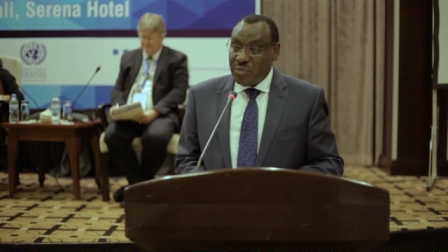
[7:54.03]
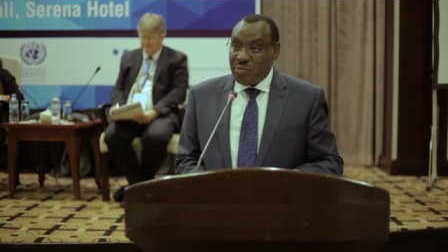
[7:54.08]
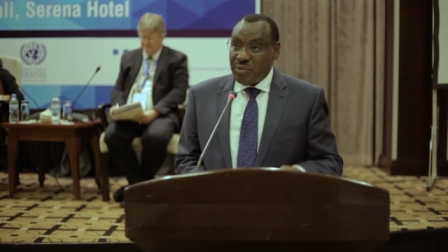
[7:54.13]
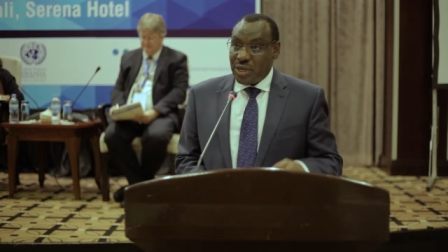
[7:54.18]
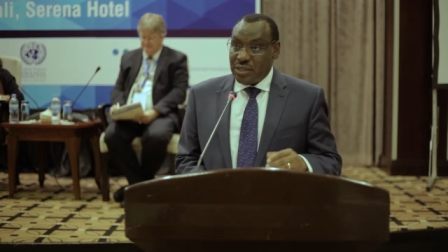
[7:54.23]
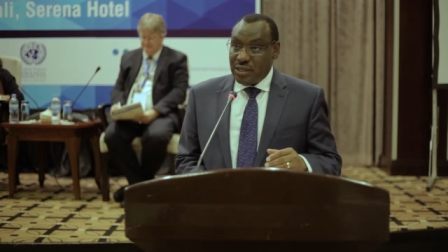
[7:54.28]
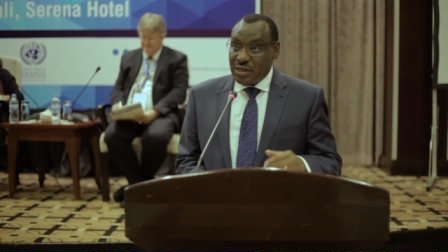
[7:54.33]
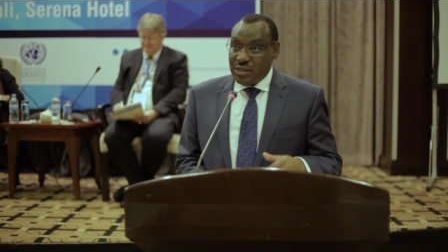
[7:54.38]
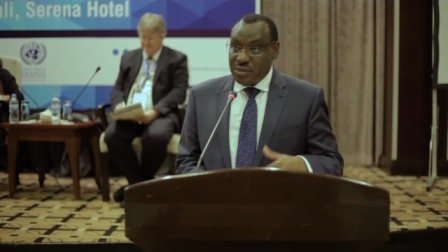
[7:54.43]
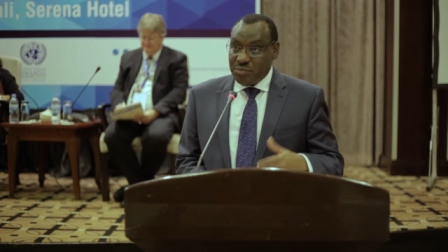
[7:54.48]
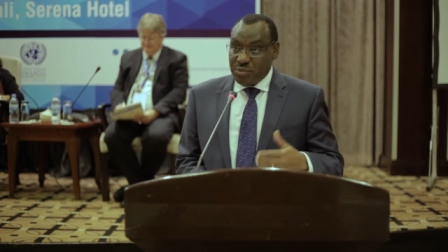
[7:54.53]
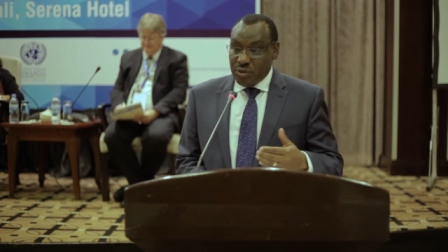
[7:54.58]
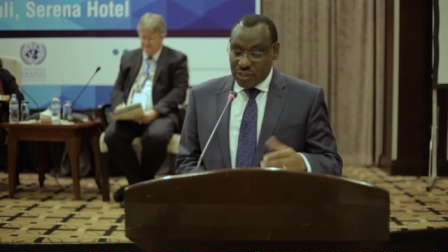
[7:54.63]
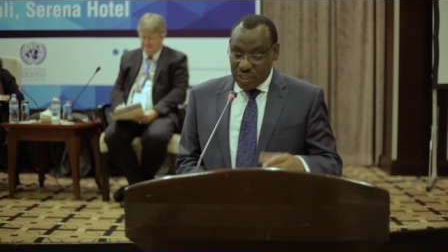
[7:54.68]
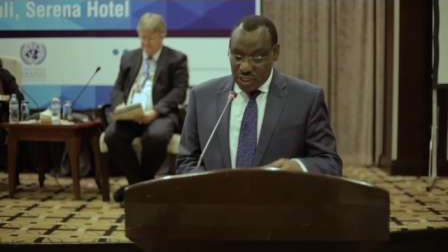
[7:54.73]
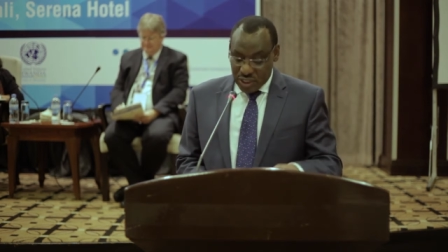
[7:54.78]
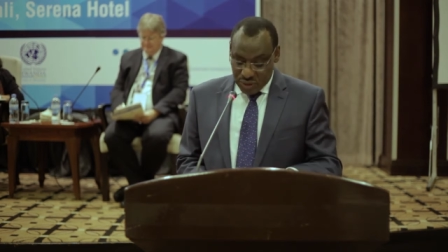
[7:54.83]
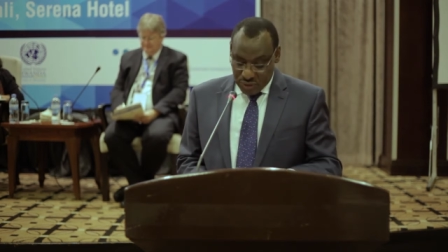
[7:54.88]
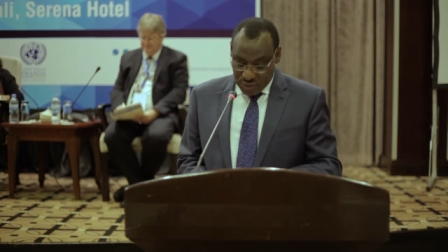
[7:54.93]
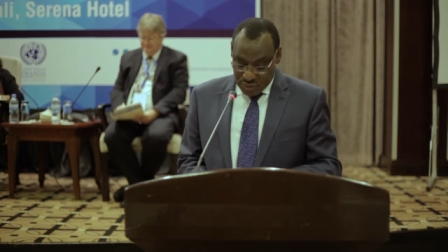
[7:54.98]
But there is
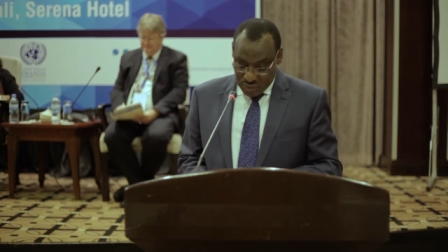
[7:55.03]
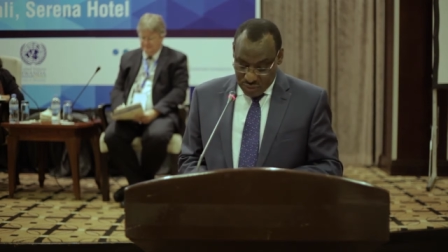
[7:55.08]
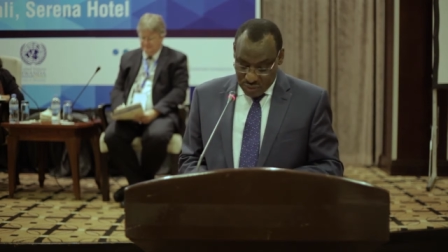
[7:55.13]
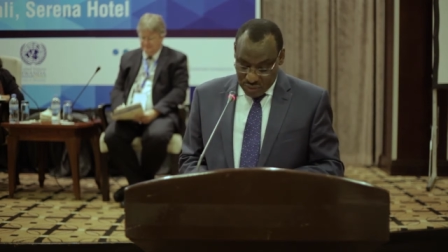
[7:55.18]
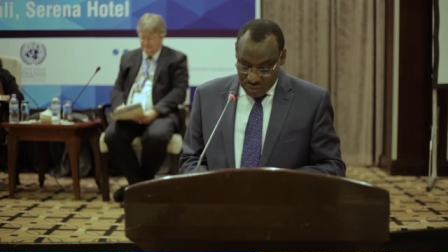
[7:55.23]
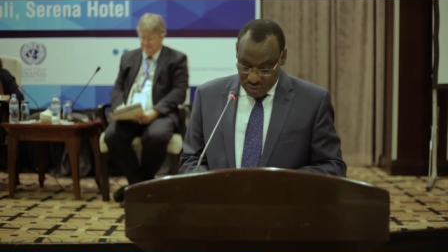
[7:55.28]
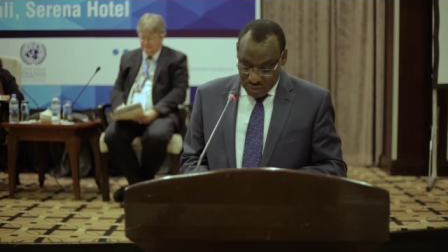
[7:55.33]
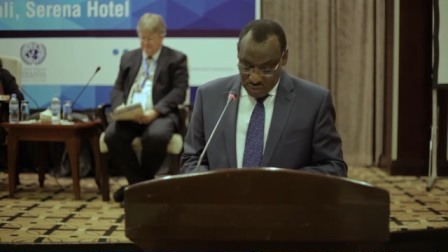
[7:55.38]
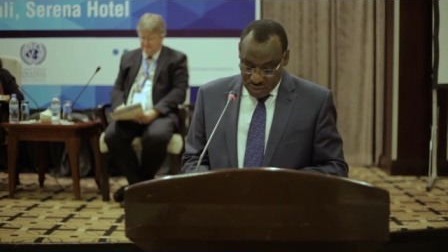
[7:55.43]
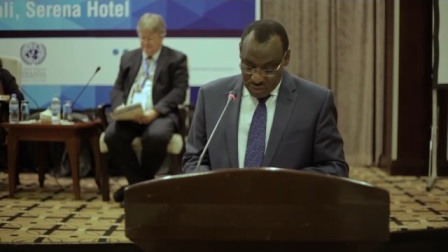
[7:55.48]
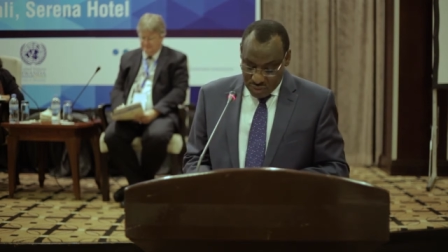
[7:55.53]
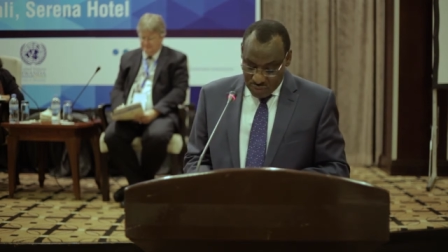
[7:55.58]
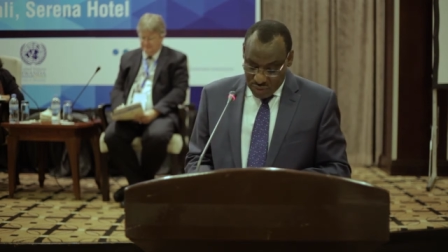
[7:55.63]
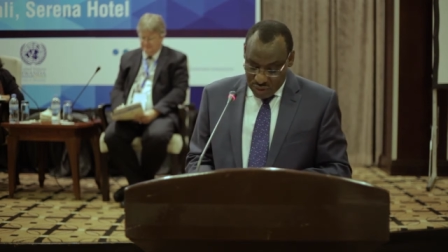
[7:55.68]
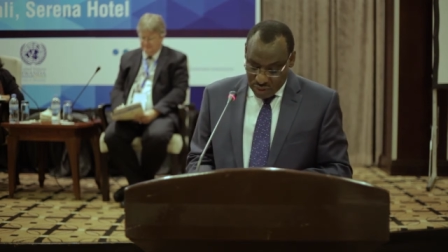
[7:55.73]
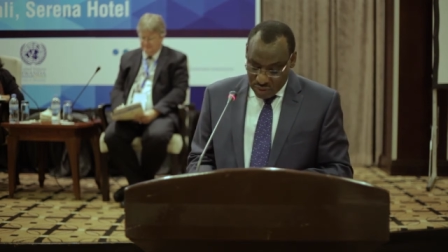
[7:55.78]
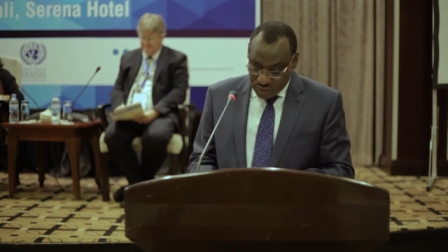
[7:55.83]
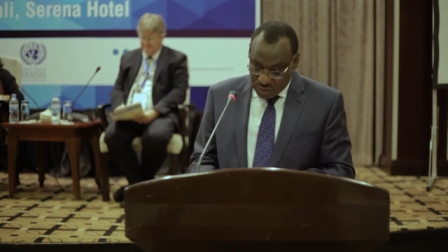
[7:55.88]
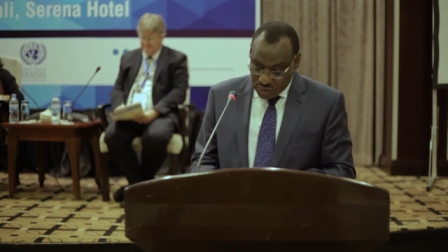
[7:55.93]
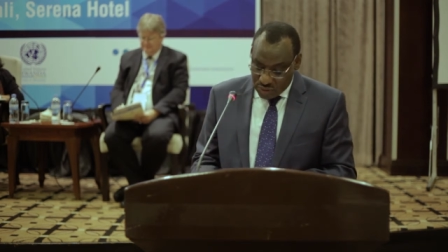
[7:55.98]
potential,
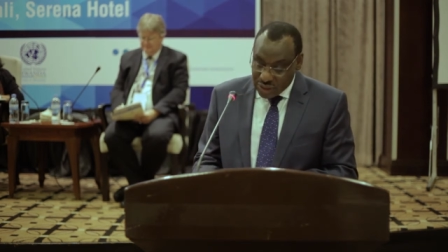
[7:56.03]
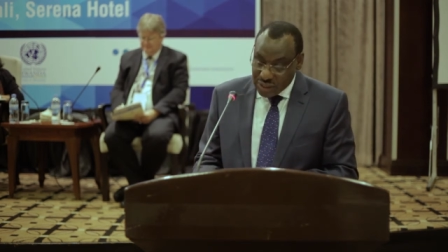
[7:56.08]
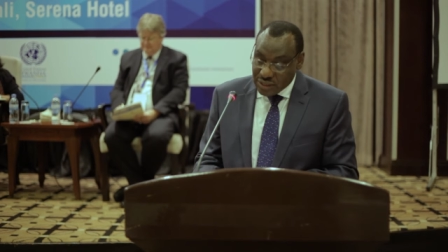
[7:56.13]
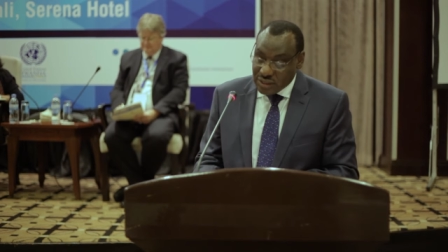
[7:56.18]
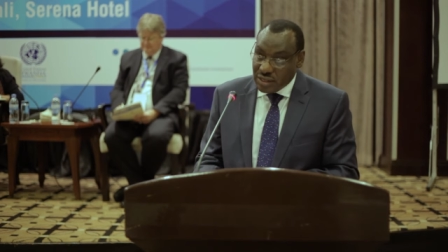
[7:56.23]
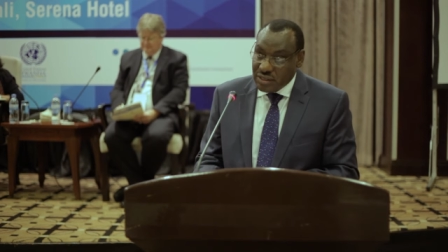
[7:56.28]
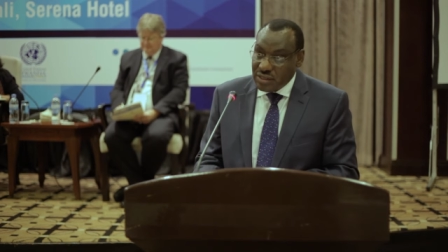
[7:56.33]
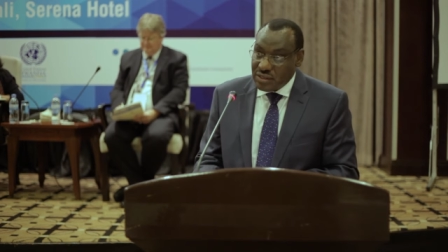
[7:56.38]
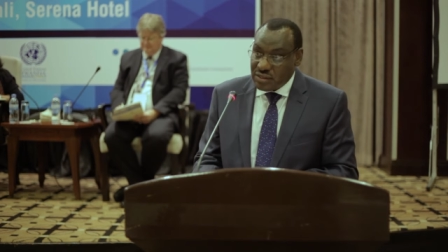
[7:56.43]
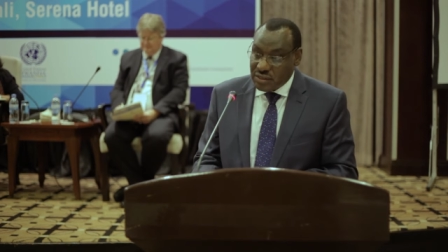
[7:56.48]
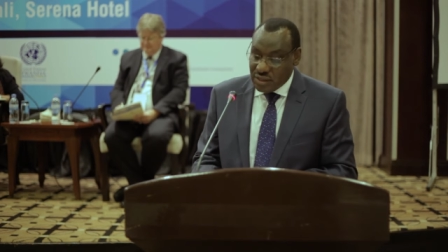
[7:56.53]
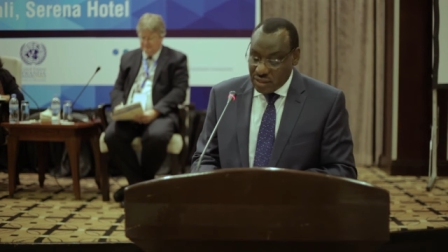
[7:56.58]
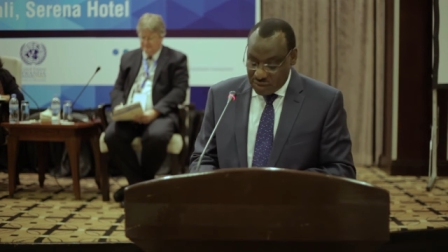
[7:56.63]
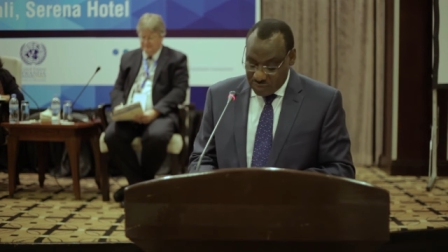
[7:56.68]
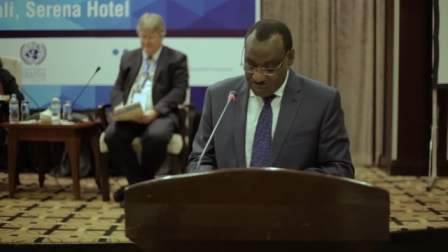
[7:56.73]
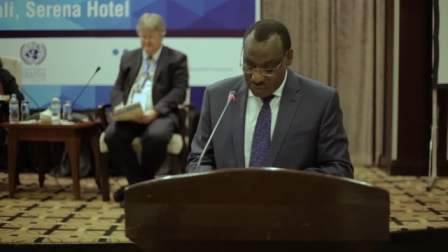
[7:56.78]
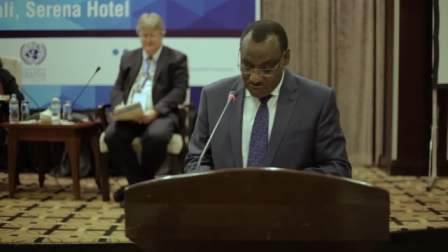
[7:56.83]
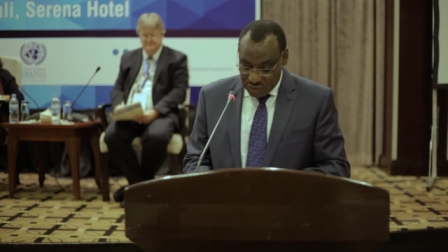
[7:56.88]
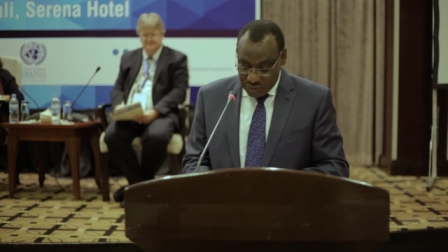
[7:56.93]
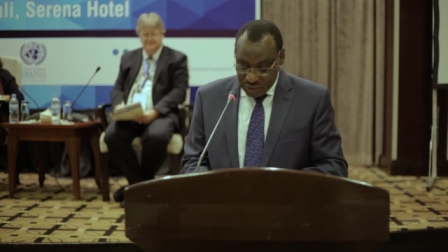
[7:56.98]
which also the statistics
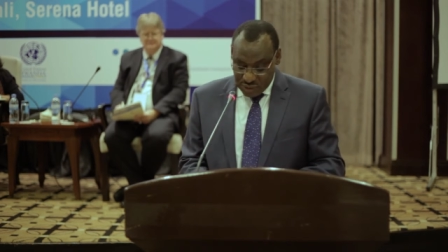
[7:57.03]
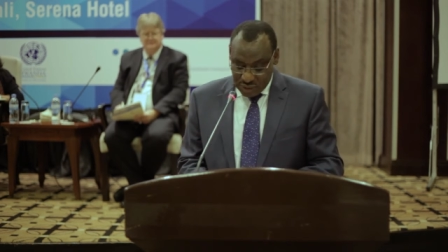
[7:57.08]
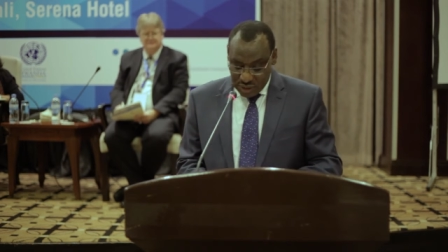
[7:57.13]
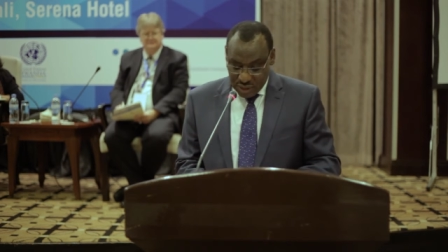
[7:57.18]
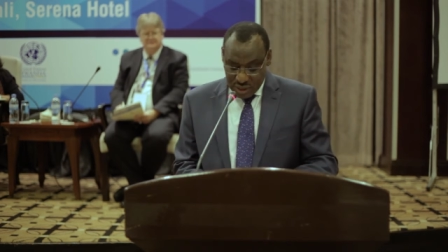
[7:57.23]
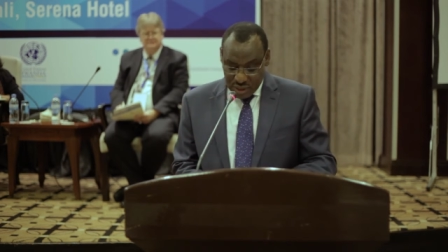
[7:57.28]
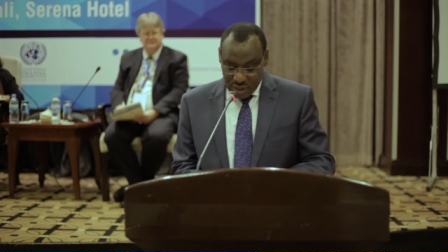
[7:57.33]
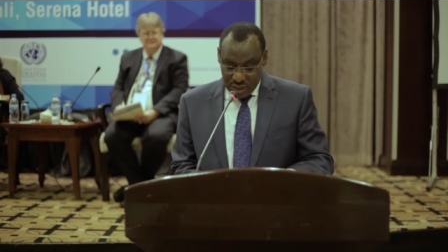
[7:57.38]
expose